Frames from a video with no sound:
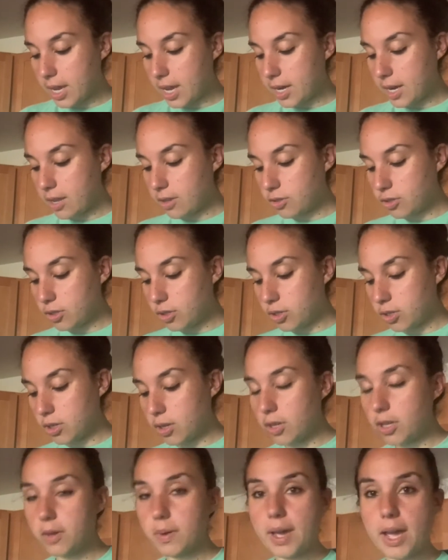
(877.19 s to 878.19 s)
and I'll just
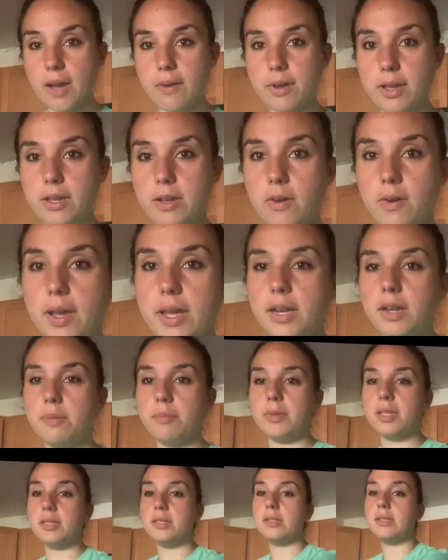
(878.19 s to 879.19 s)
show you how I go ahead and mince it.